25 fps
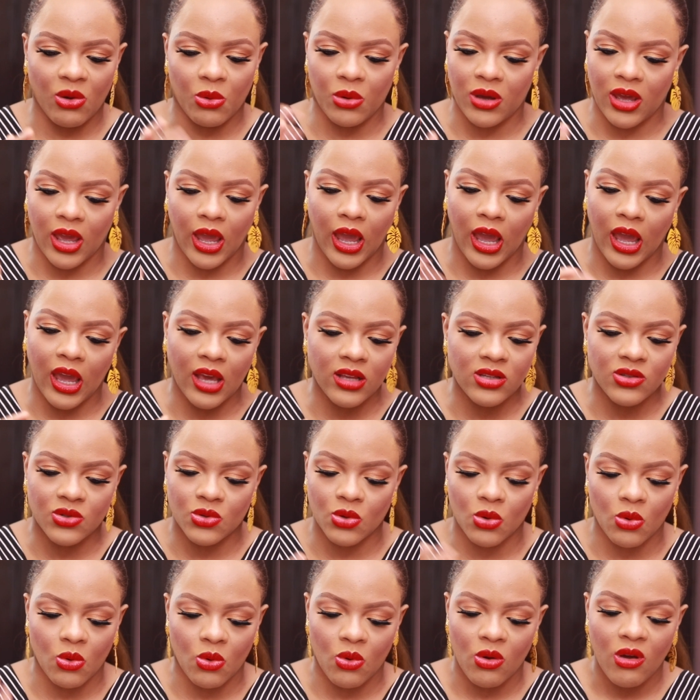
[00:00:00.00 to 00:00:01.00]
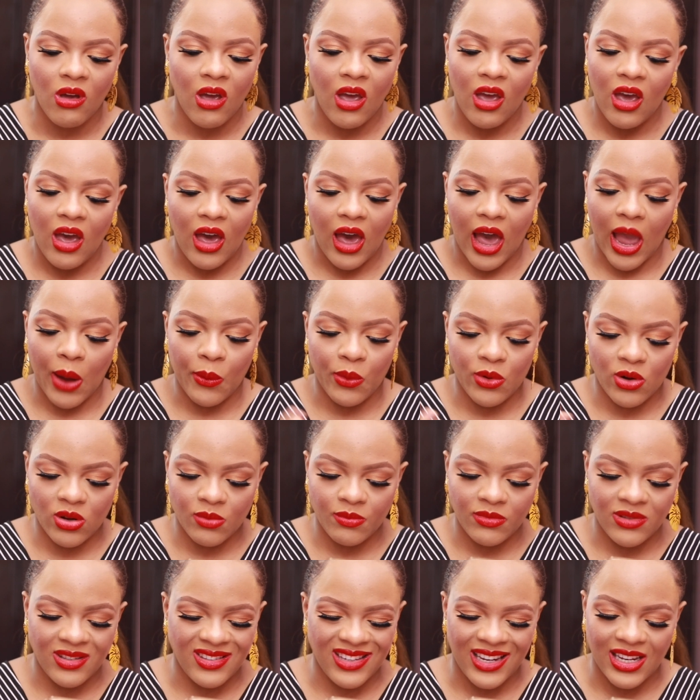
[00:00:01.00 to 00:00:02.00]
okay, so I
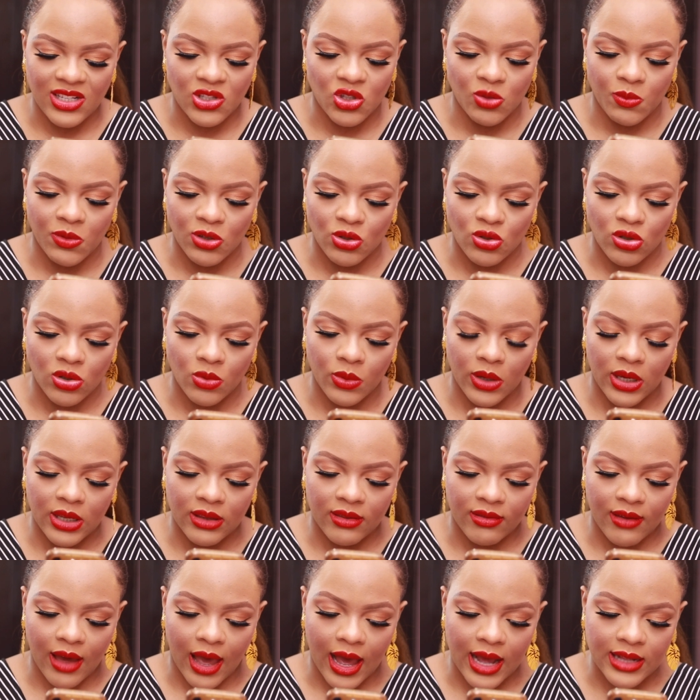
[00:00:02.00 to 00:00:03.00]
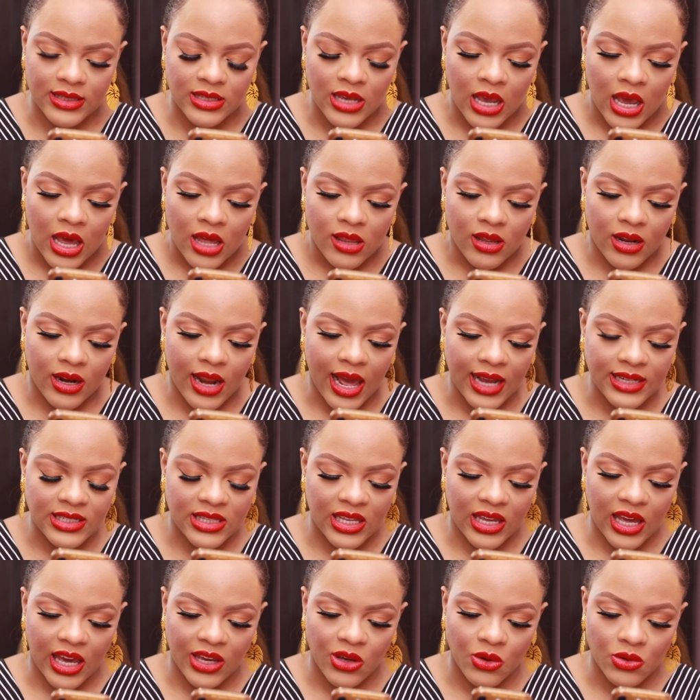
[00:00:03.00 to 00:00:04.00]
wouldn't need to be doing that. The next
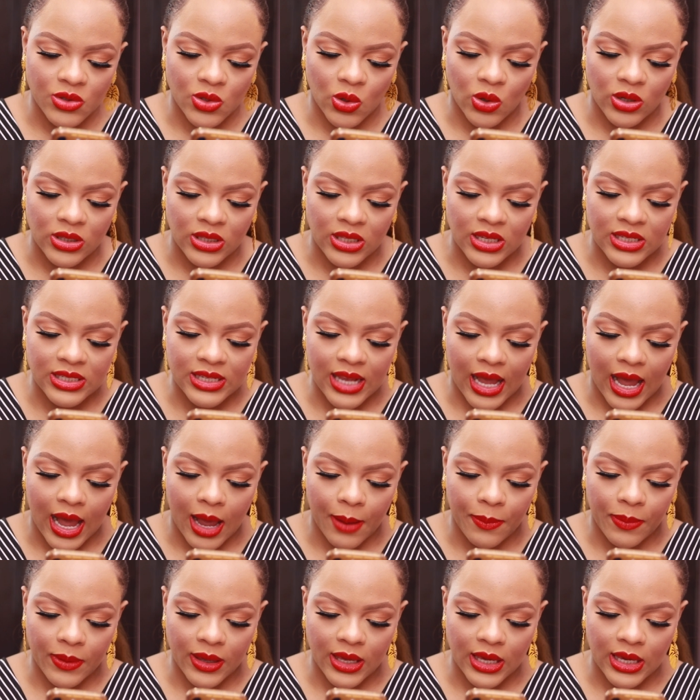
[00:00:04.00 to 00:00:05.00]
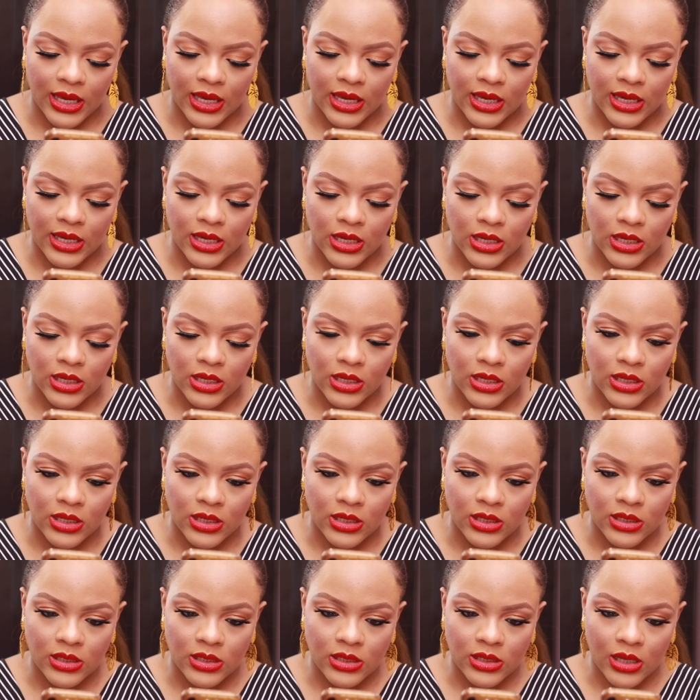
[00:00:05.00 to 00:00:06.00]
thing I use on this app
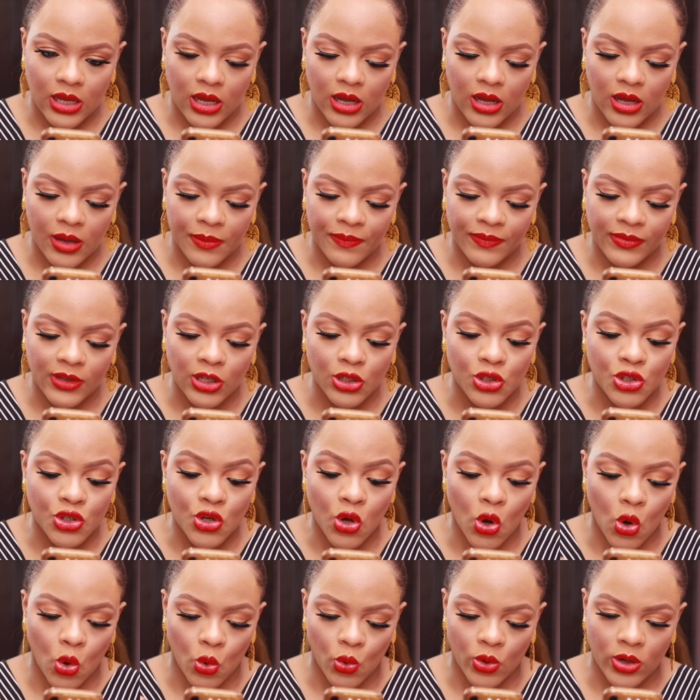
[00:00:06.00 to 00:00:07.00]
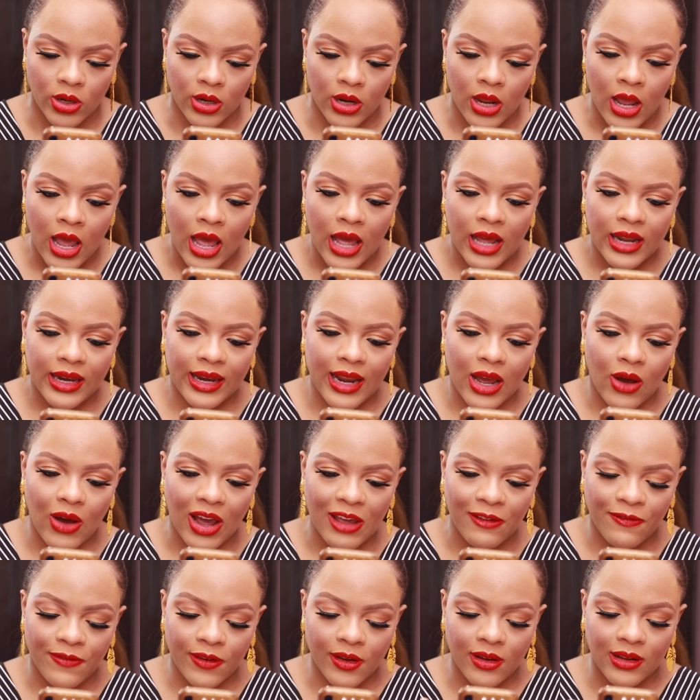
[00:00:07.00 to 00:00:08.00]
is the tone. Now
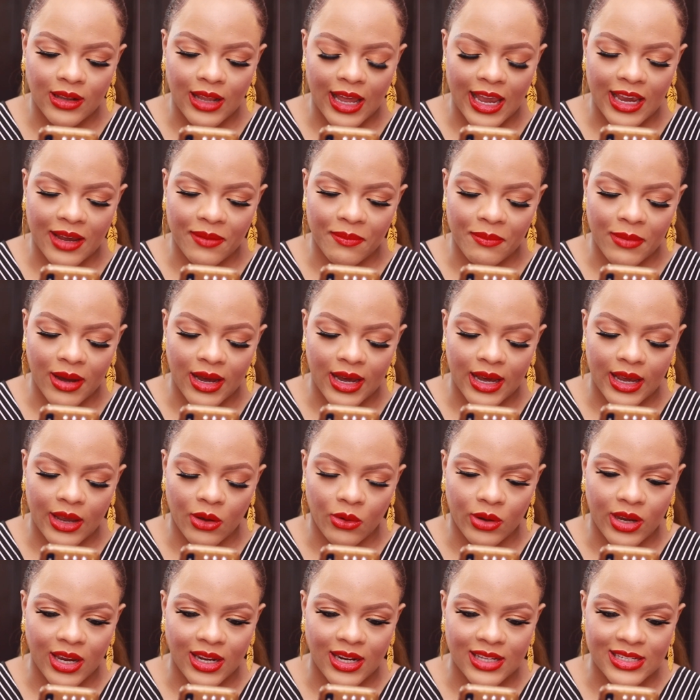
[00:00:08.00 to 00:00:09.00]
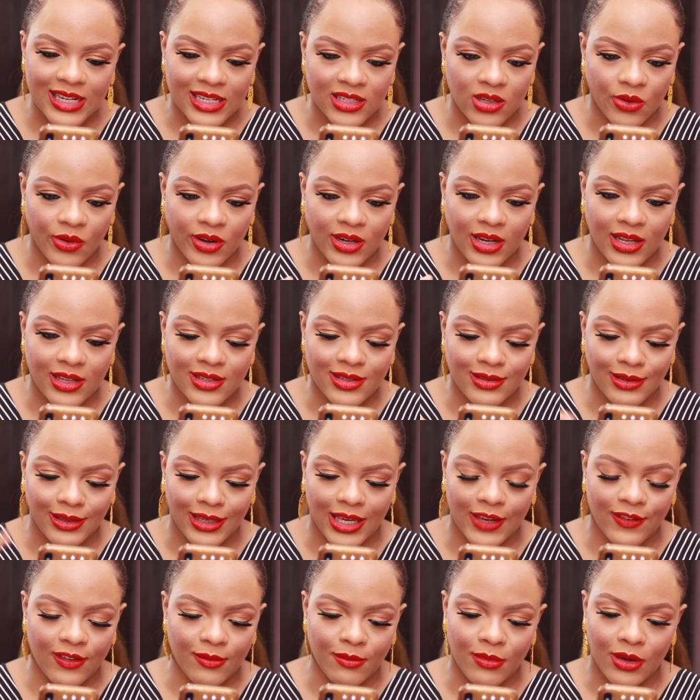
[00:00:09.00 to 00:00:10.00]
I feel like this has already
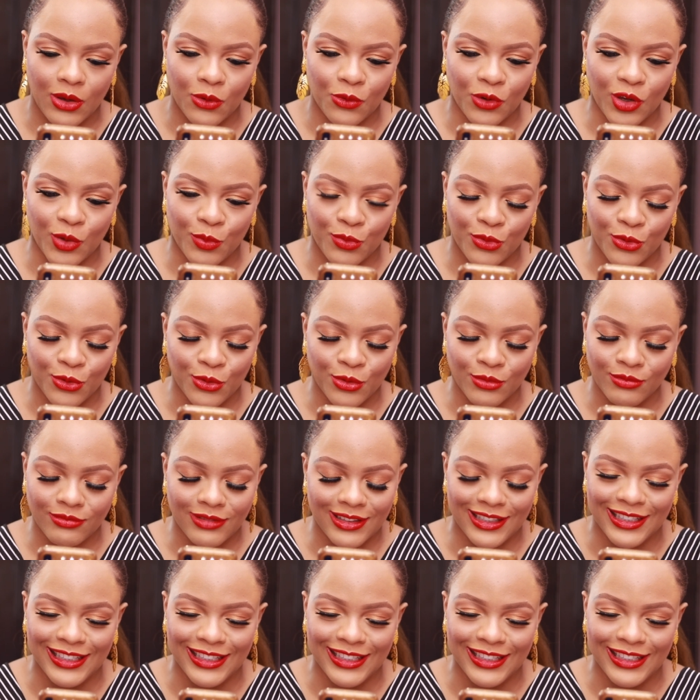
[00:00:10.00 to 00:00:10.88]
given me oibo.